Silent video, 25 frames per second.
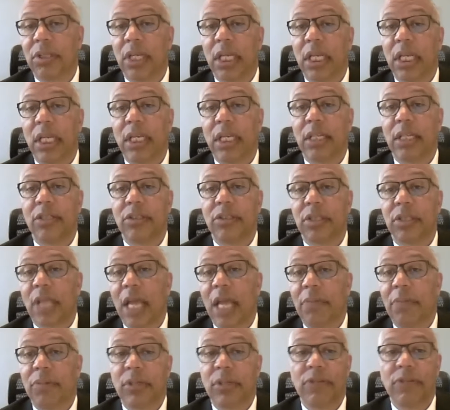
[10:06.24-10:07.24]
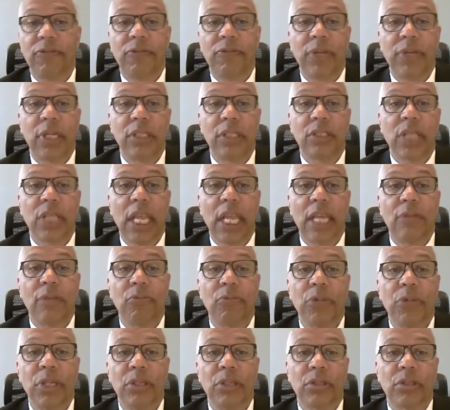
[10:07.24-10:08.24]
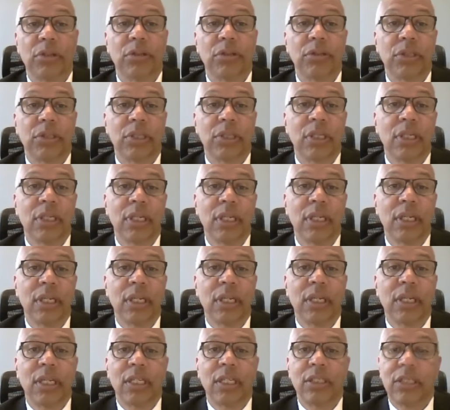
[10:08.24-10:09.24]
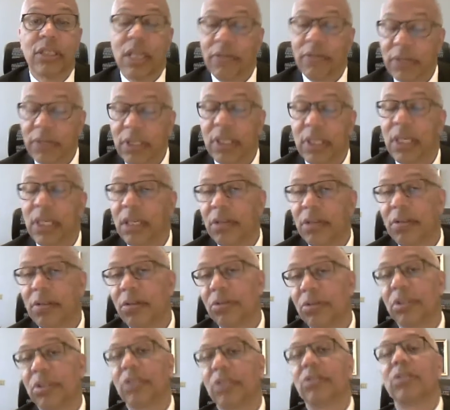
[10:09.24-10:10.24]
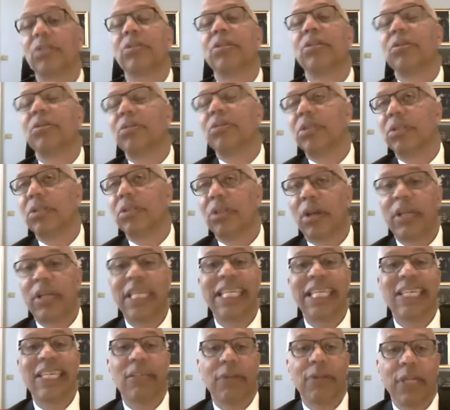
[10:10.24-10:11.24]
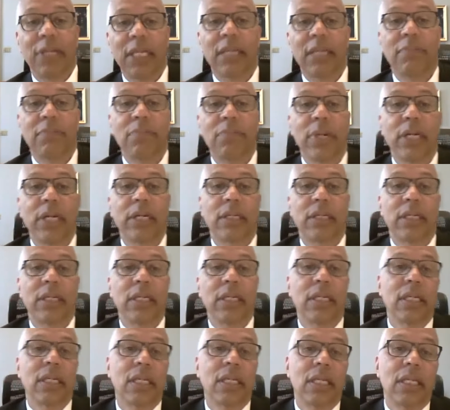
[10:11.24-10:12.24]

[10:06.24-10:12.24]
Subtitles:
in cyber defense and research. 17 of those institutions are here in Maryland.